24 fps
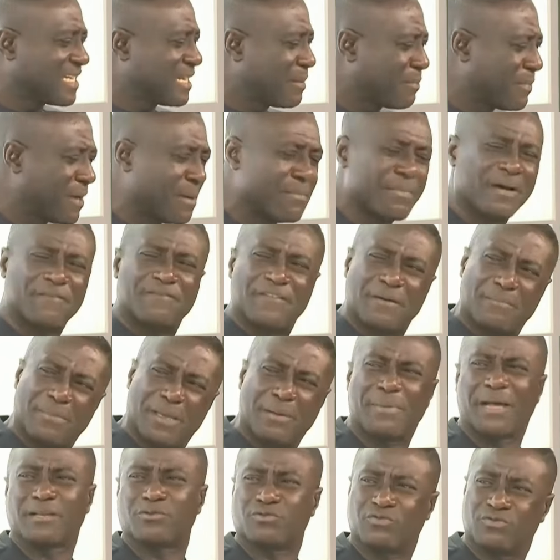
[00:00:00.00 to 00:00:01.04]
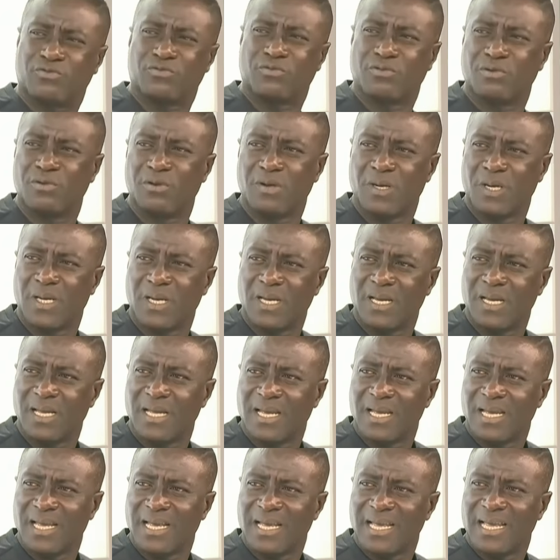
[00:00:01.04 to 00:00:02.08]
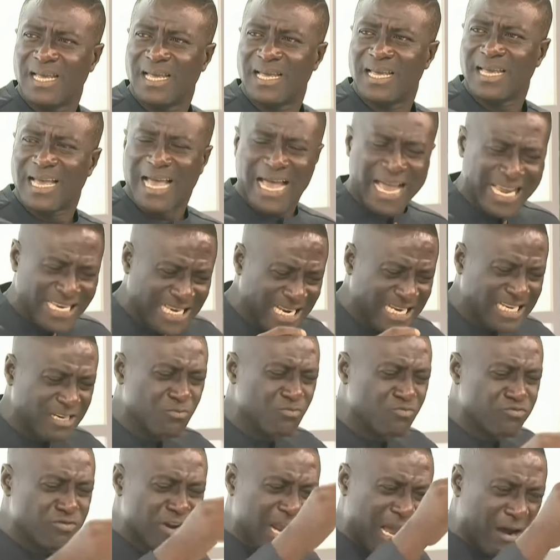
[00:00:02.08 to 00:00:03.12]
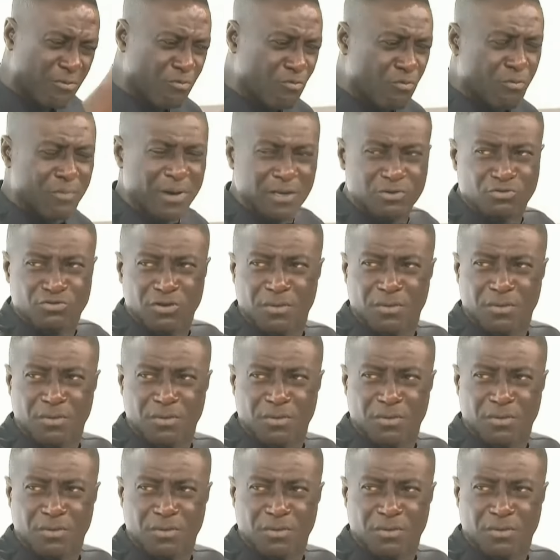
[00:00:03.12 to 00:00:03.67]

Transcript: the Bema Fabemato. I did a woman's